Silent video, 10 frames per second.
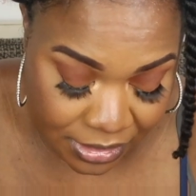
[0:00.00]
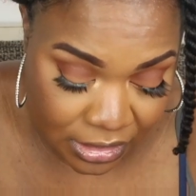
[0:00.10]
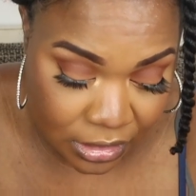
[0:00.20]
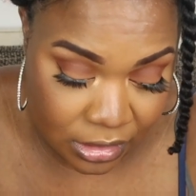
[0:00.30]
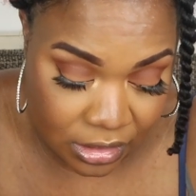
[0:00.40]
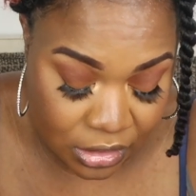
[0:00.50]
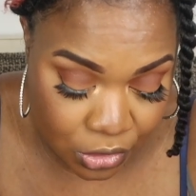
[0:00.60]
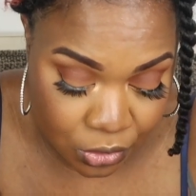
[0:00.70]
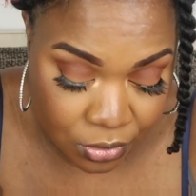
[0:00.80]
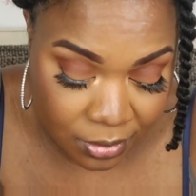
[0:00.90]
which is
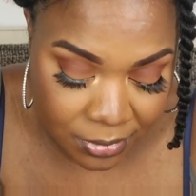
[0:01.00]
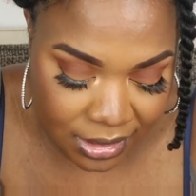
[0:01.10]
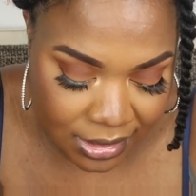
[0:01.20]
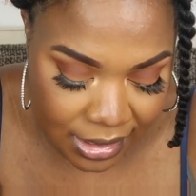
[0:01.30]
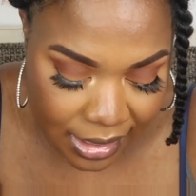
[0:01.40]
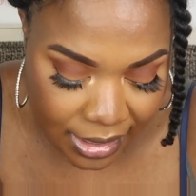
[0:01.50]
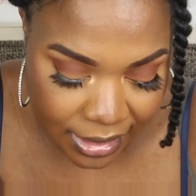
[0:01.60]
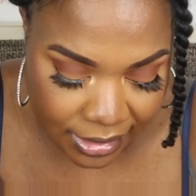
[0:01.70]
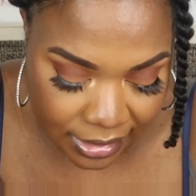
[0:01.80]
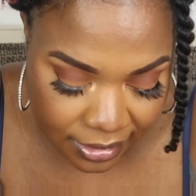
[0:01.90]
extremely
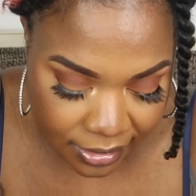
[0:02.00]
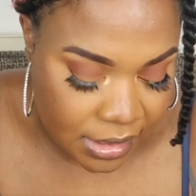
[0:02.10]
tiny.